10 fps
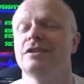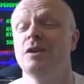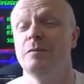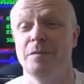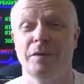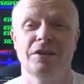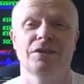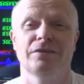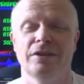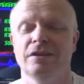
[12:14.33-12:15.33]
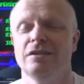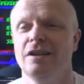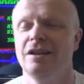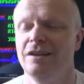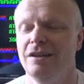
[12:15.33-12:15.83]
Someone making this video.
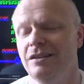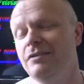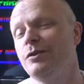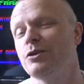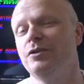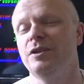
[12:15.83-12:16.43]
Another version